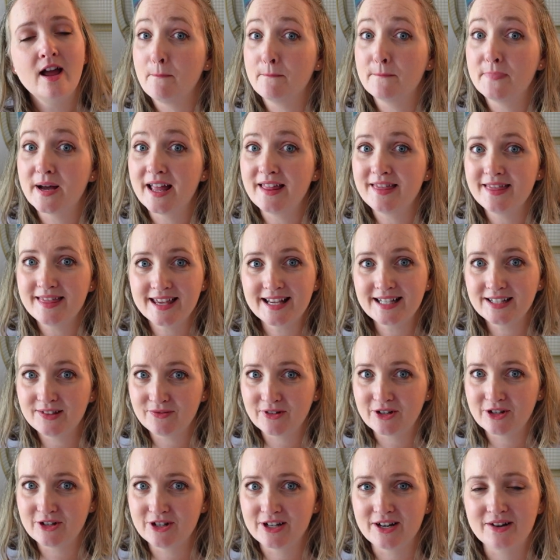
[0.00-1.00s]
but this
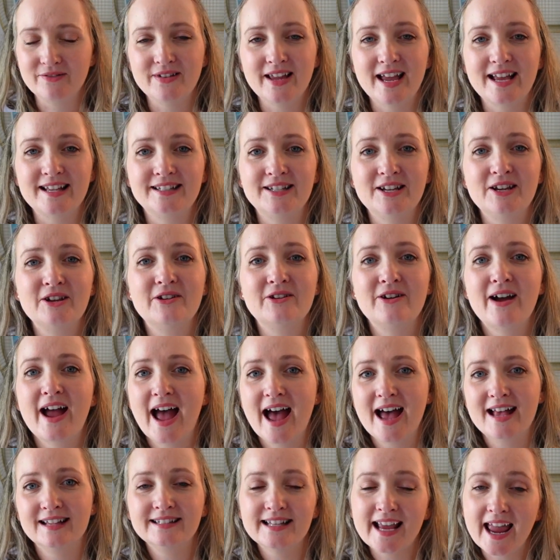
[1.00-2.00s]
version of Guess Who
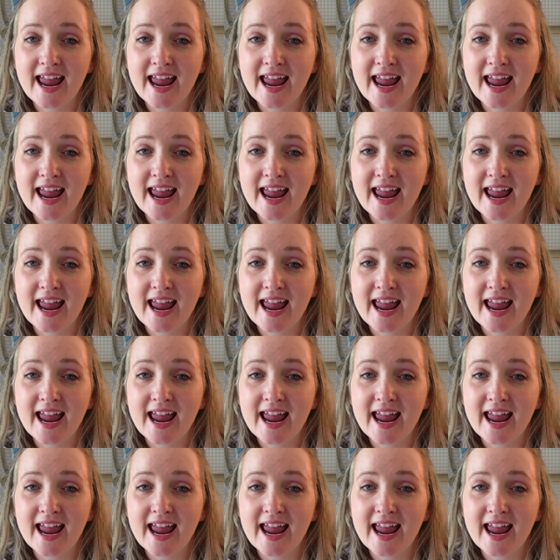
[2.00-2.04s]
has